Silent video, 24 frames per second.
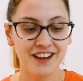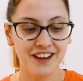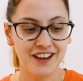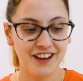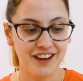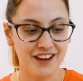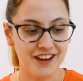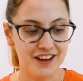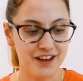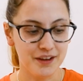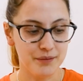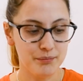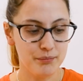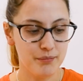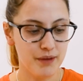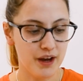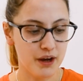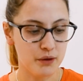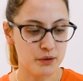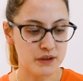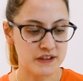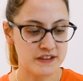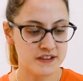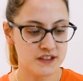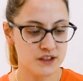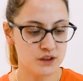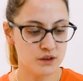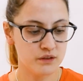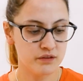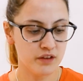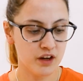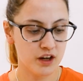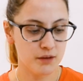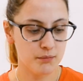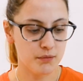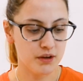I was still
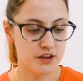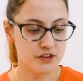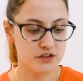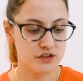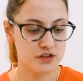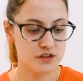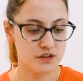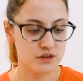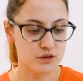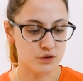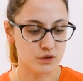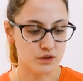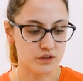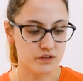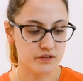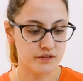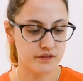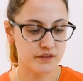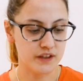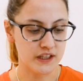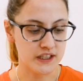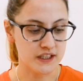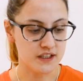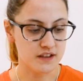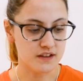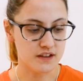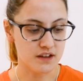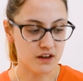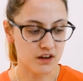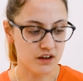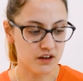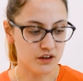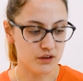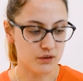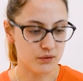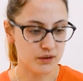very much sort of in
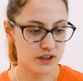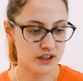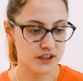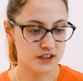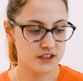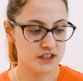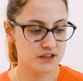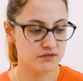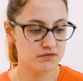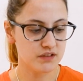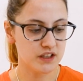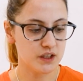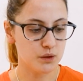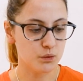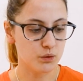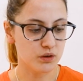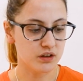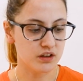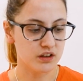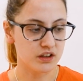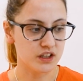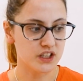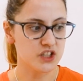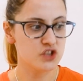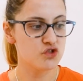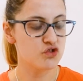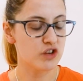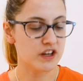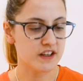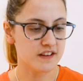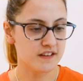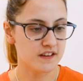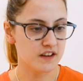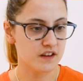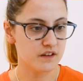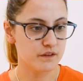denial, and I didn't really want to
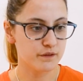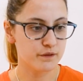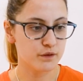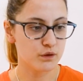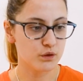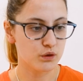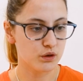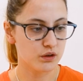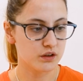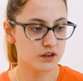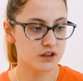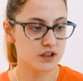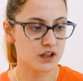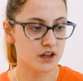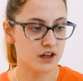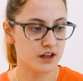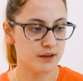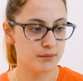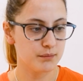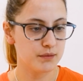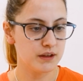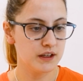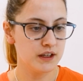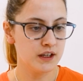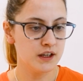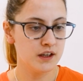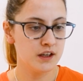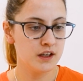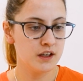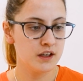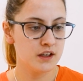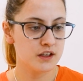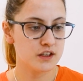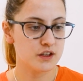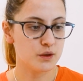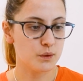address it for a long time.
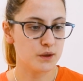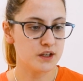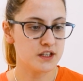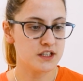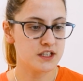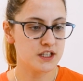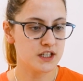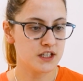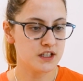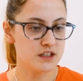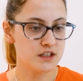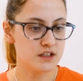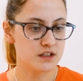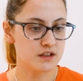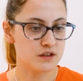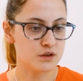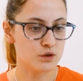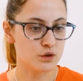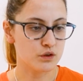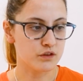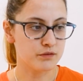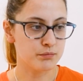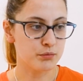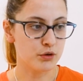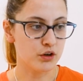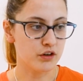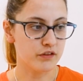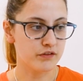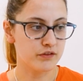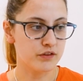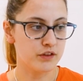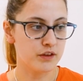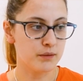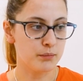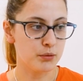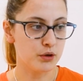So I did sort of put off
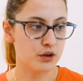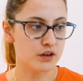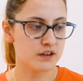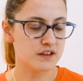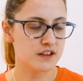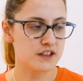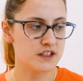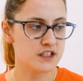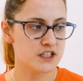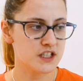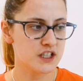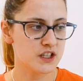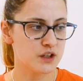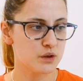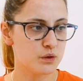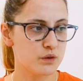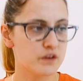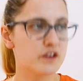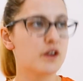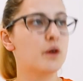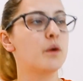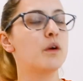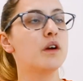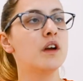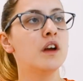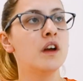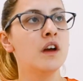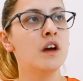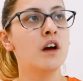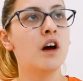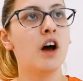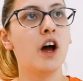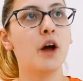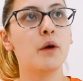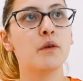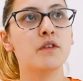the books until, so
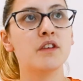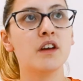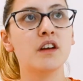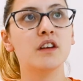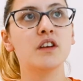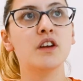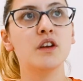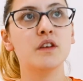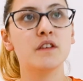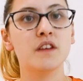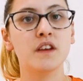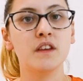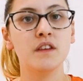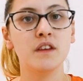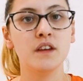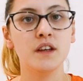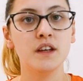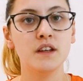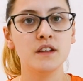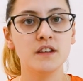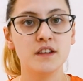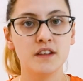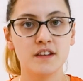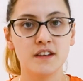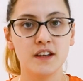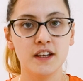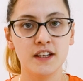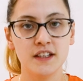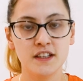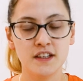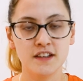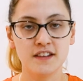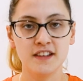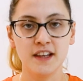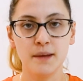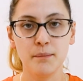I was diagnosed in
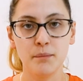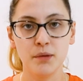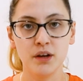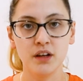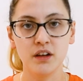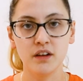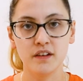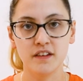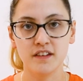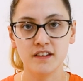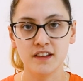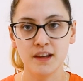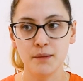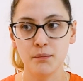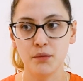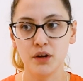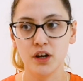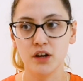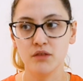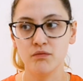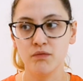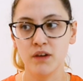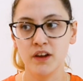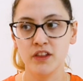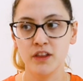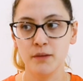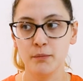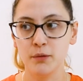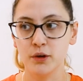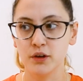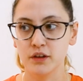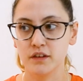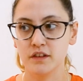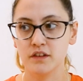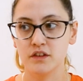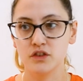December, last December, and I read the
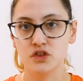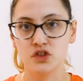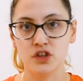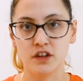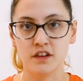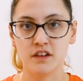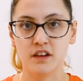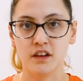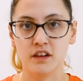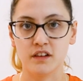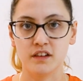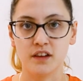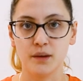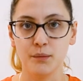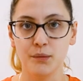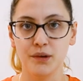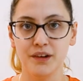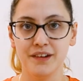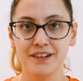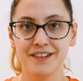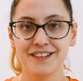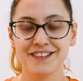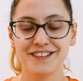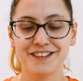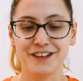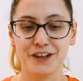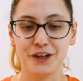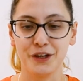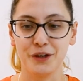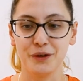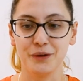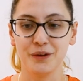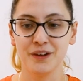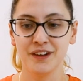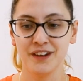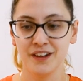books just last summer. So
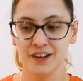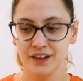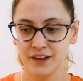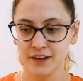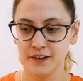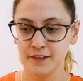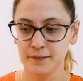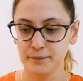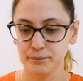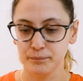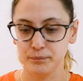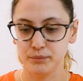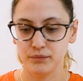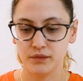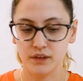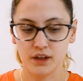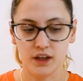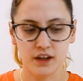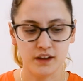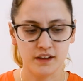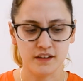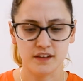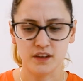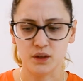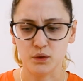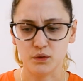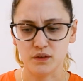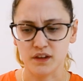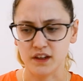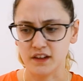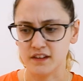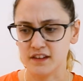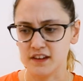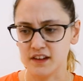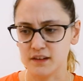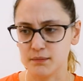I guess that was
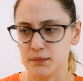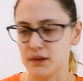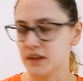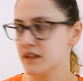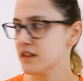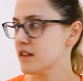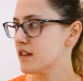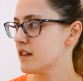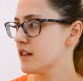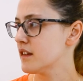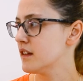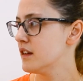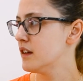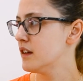like 6 months.